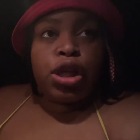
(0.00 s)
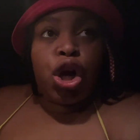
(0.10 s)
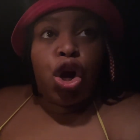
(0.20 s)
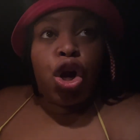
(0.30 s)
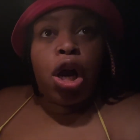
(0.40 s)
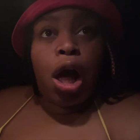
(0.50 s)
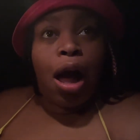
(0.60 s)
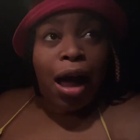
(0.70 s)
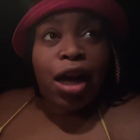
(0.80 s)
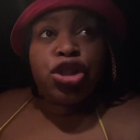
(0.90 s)
her
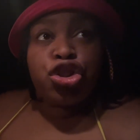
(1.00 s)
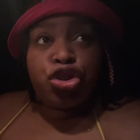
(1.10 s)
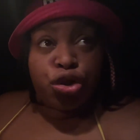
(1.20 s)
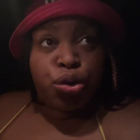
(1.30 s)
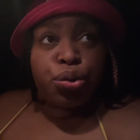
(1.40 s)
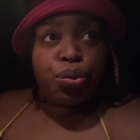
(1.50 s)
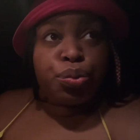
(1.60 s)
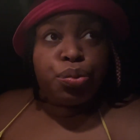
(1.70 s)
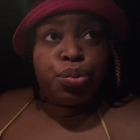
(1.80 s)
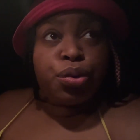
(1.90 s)

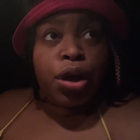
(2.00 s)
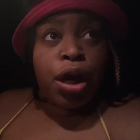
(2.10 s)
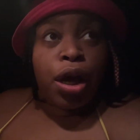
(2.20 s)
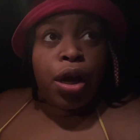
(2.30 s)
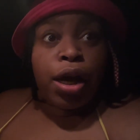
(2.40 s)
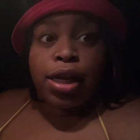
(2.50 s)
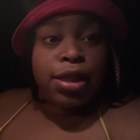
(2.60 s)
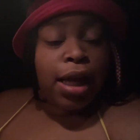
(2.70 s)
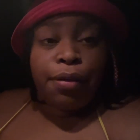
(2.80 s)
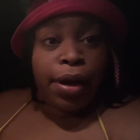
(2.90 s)
costume is
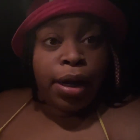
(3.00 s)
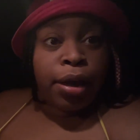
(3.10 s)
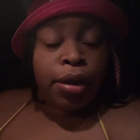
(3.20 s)
not ready.